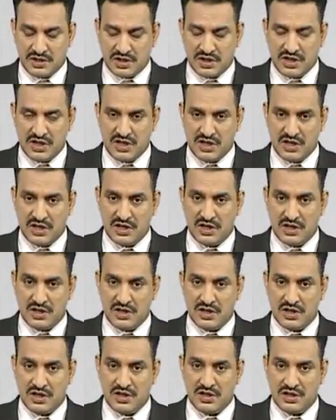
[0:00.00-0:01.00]
see
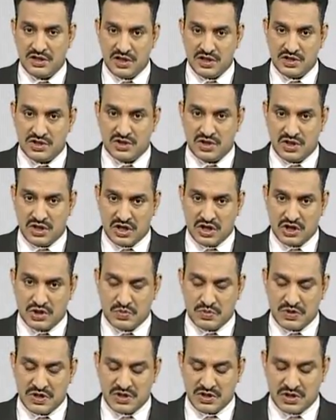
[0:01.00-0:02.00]
in this
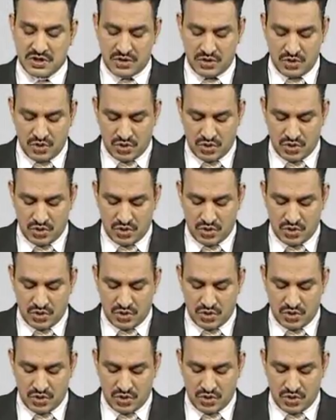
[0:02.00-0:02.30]
arrangement